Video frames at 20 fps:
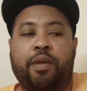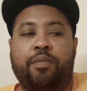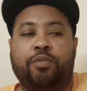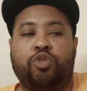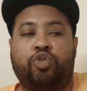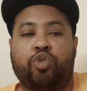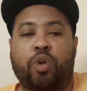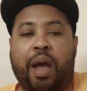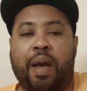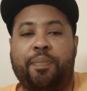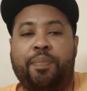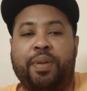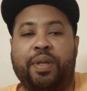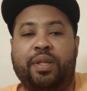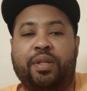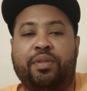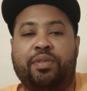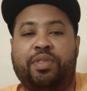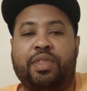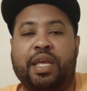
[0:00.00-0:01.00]

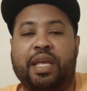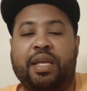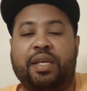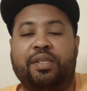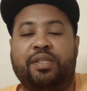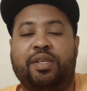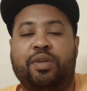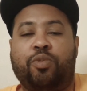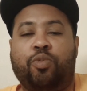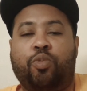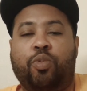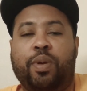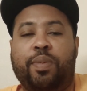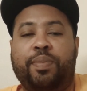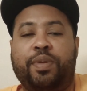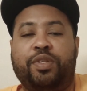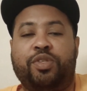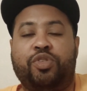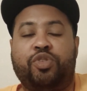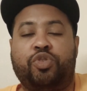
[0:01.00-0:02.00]
Dropping things in
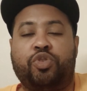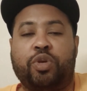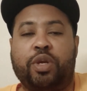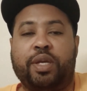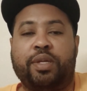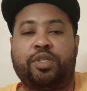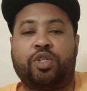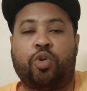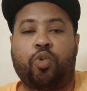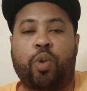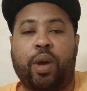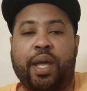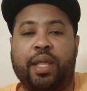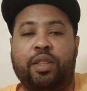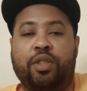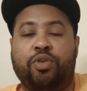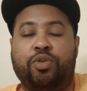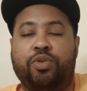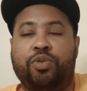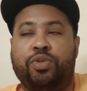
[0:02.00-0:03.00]
women's drinks,
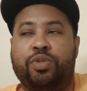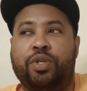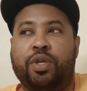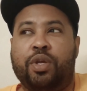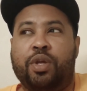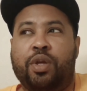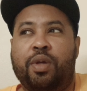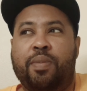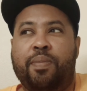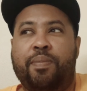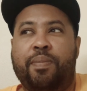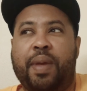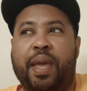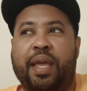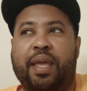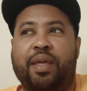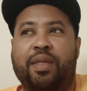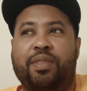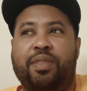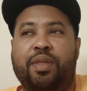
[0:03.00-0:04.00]
Quaaludes,
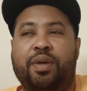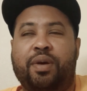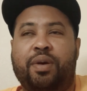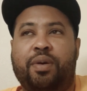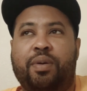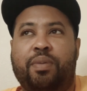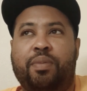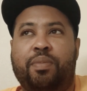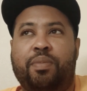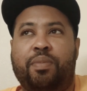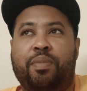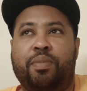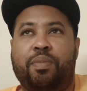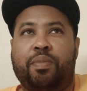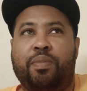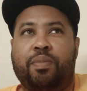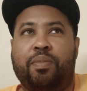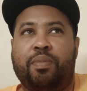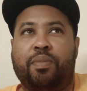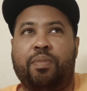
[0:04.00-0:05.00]
making them
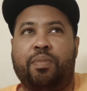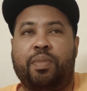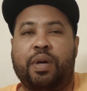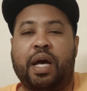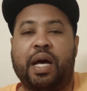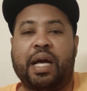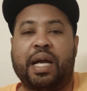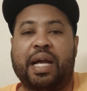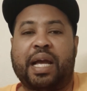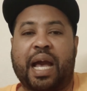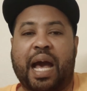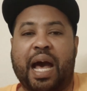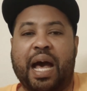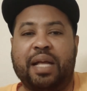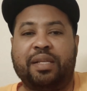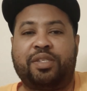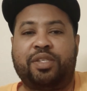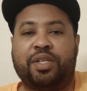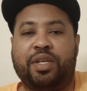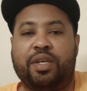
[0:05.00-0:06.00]

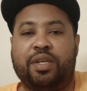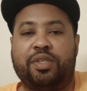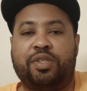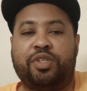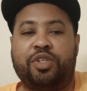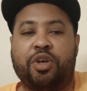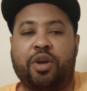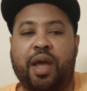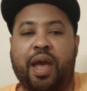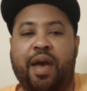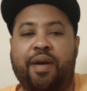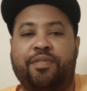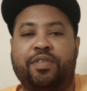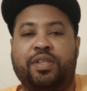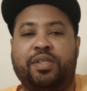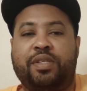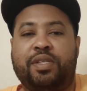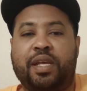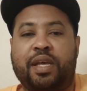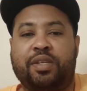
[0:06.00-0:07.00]
unconscious. You're
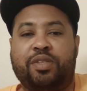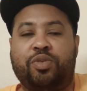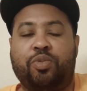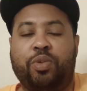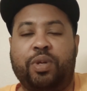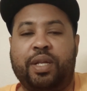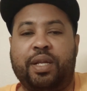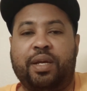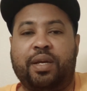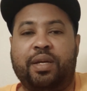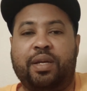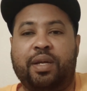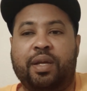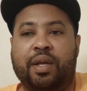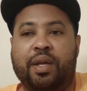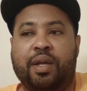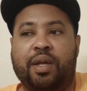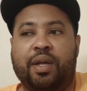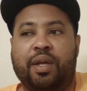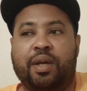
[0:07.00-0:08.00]
having sex with a
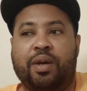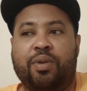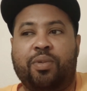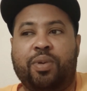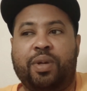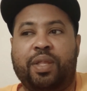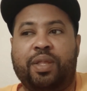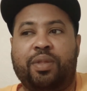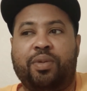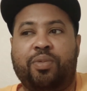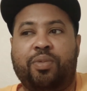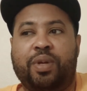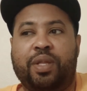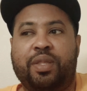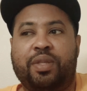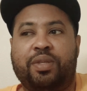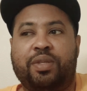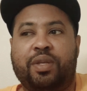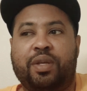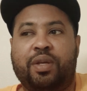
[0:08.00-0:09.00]

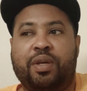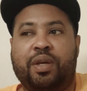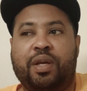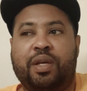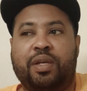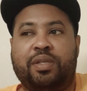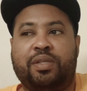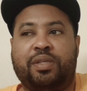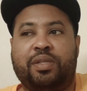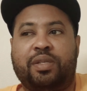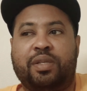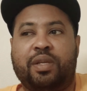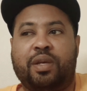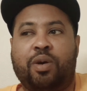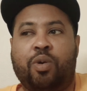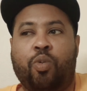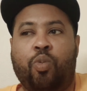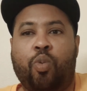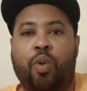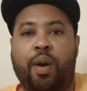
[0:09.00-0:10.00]

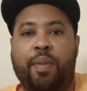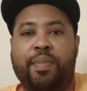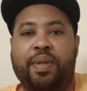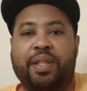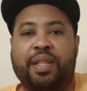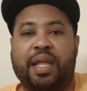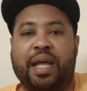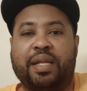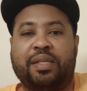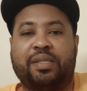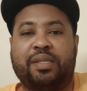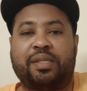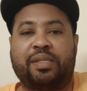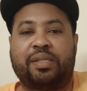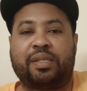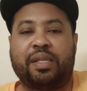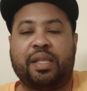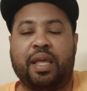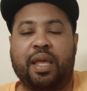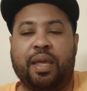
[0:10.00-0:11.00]
woman that's
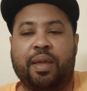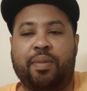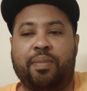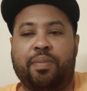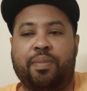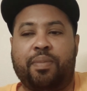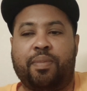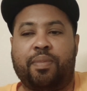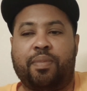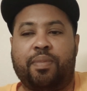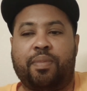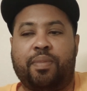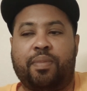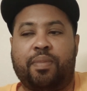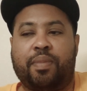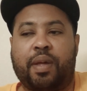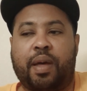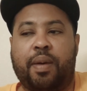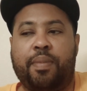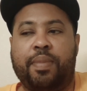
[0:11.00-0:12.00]
asleep.
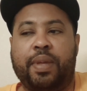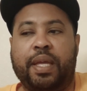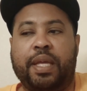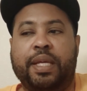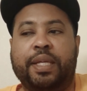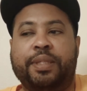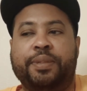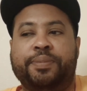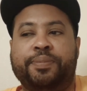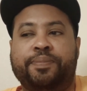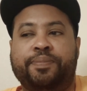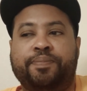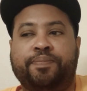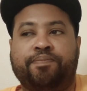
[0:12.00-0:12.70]
I mean,